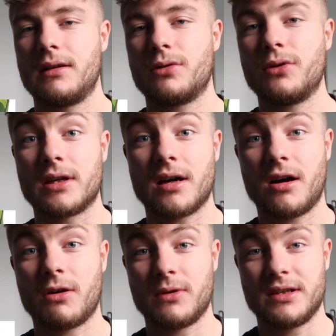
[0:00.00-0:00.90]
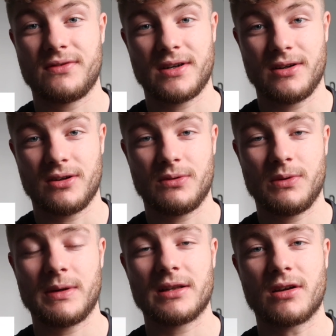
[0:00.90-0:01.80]
toy car one is very good.
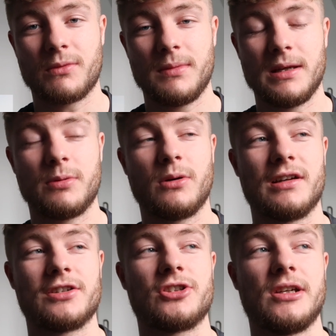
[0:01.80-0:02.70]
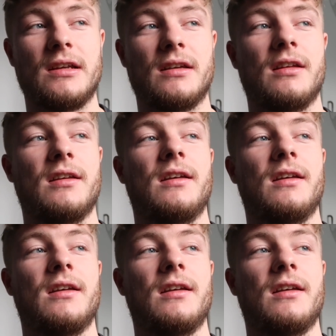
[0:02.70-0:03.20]
We went on it, me, Paul and Shane.